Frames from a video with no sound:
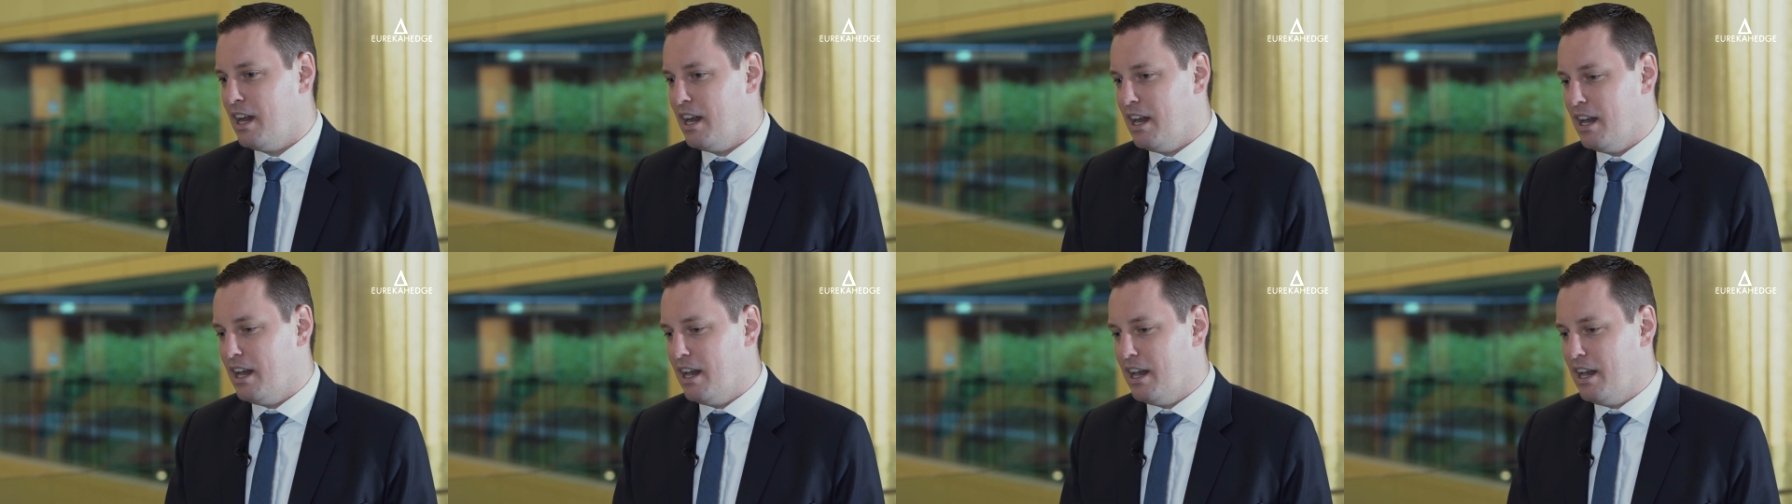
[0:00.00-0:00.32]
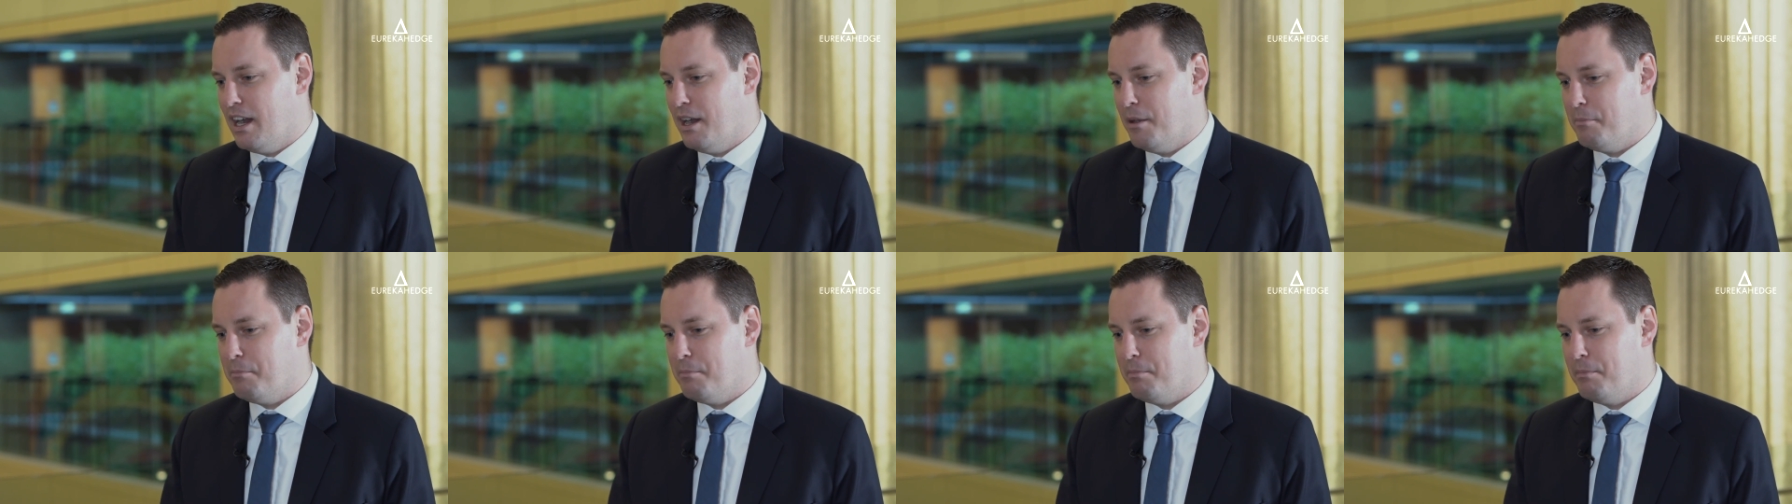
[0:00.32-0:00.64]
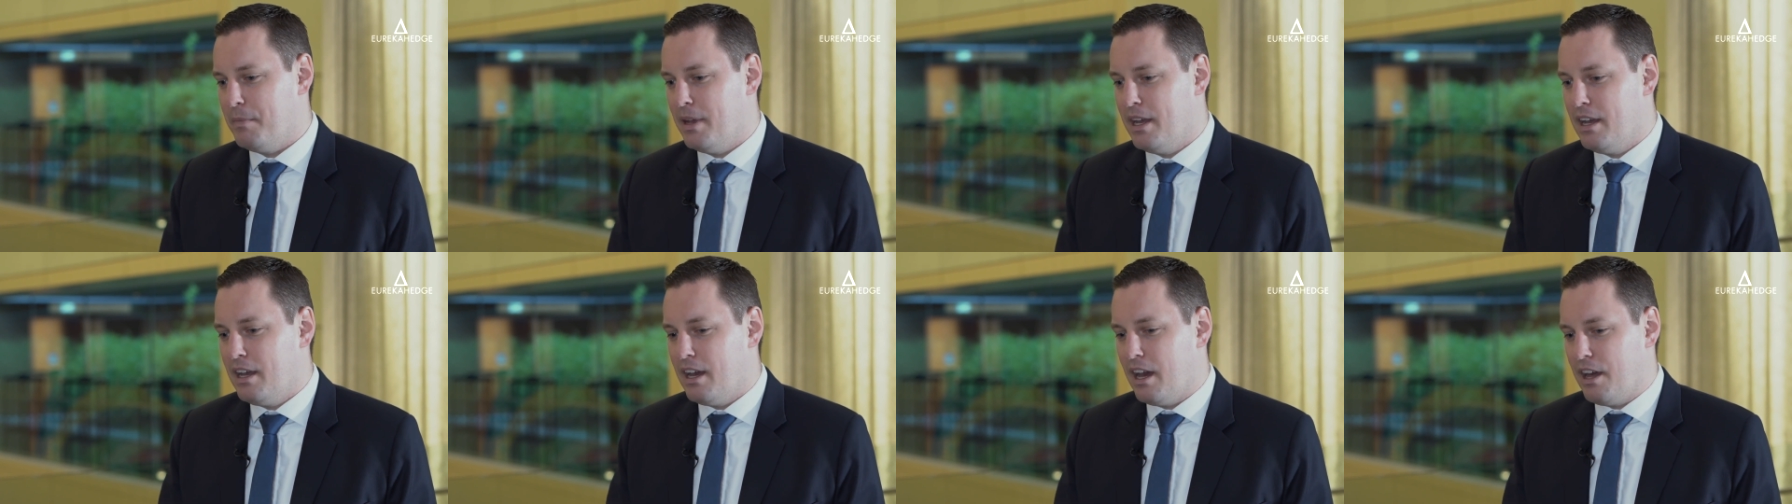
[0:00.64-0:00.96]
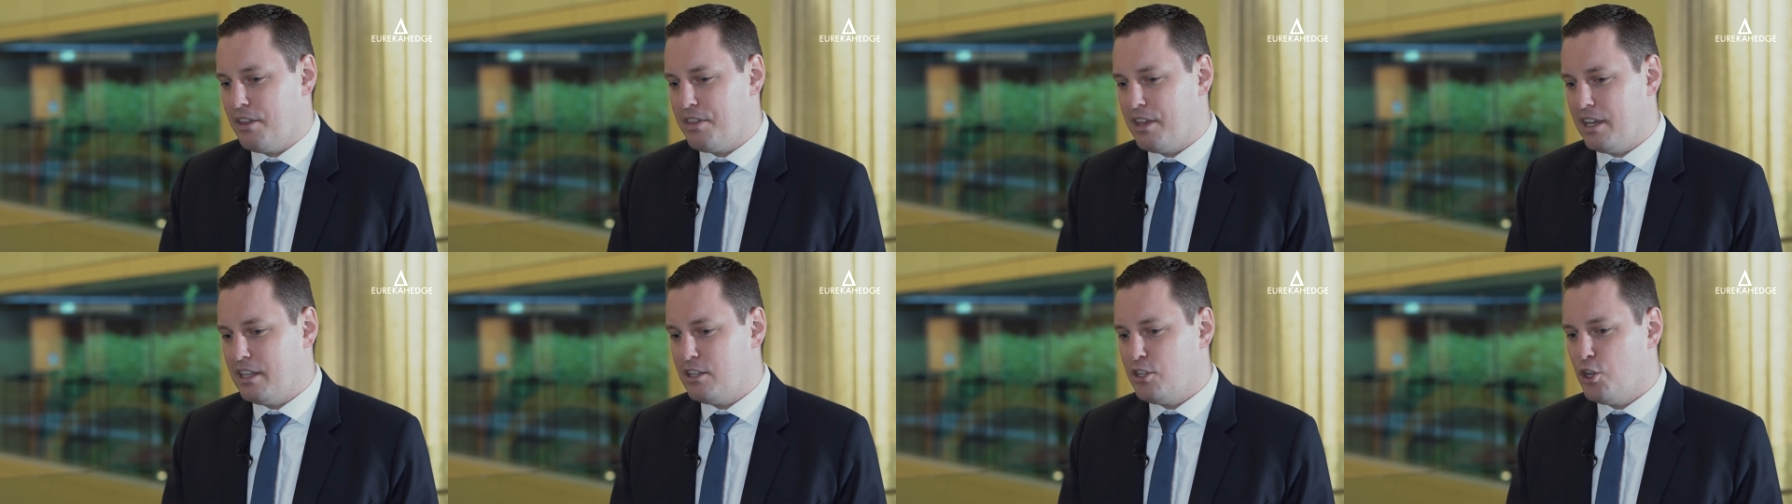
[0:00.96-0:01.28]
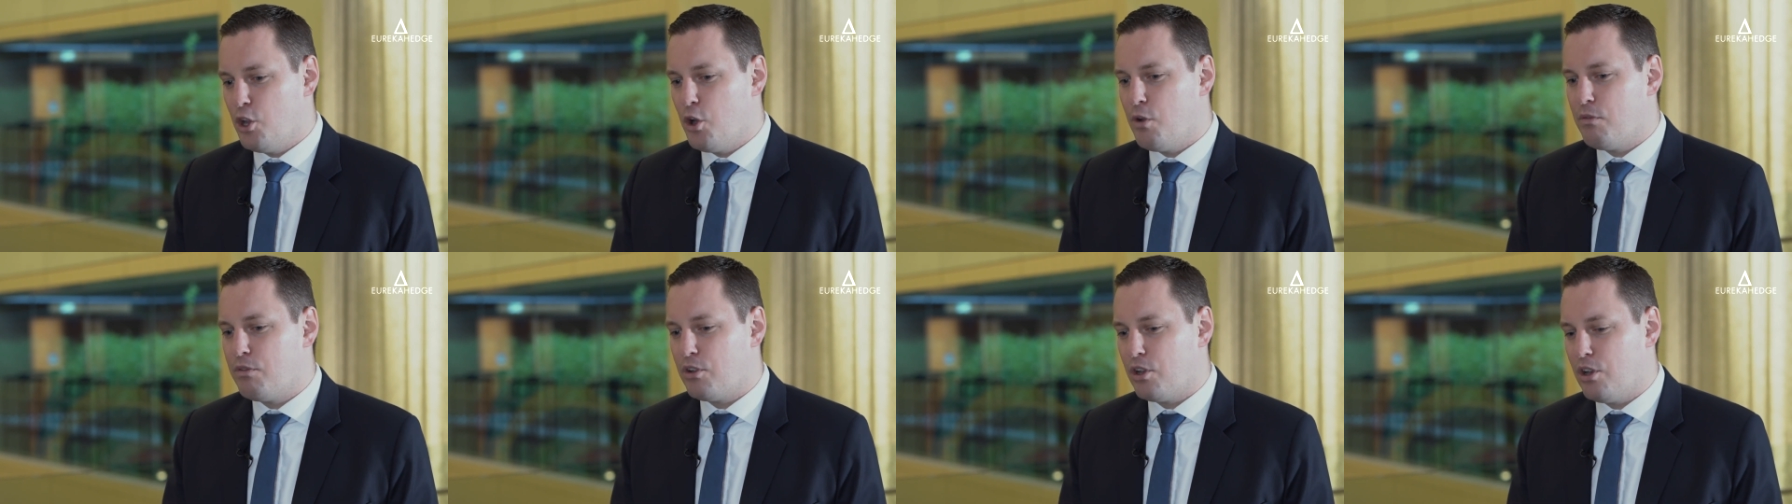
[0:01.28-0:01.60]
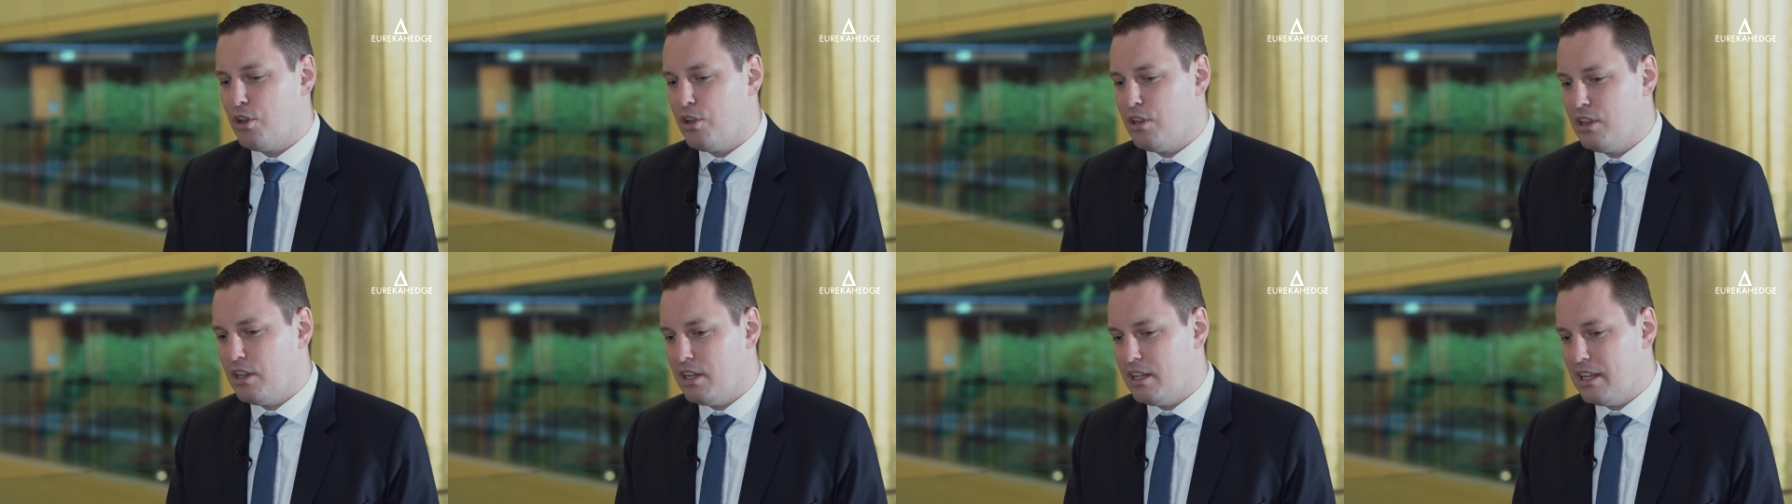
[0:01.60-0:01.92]
Um, I think the
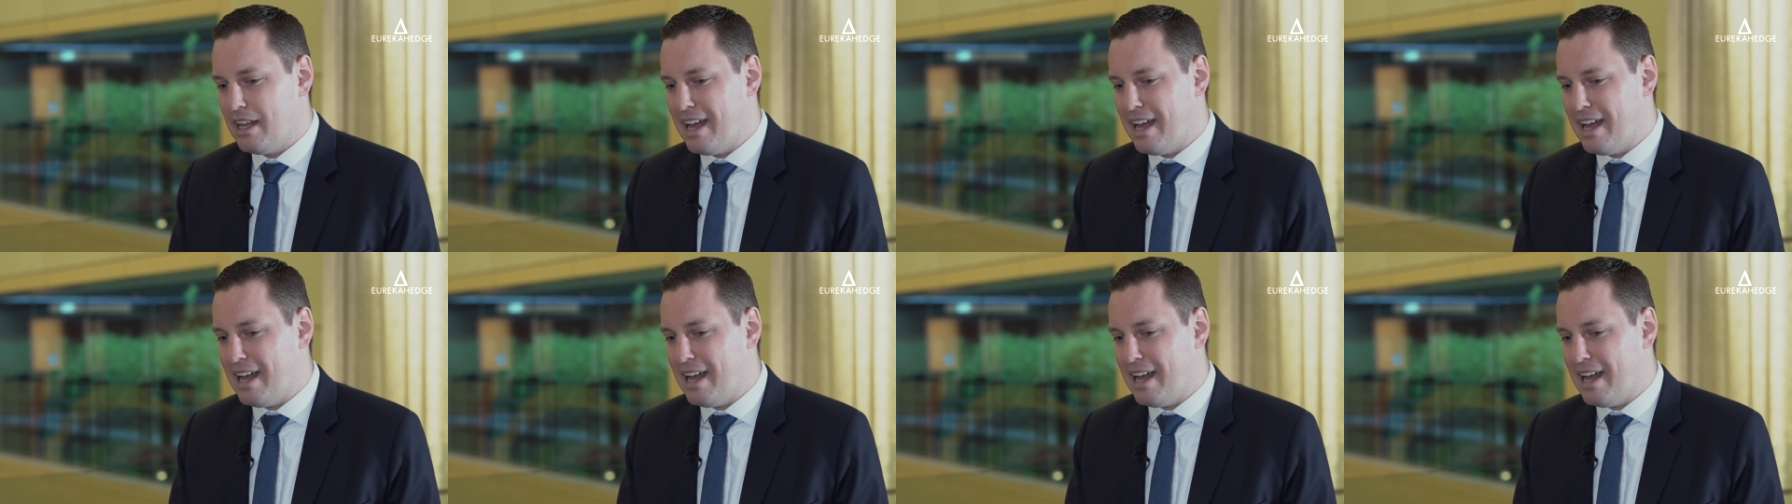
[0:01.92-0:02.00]
overall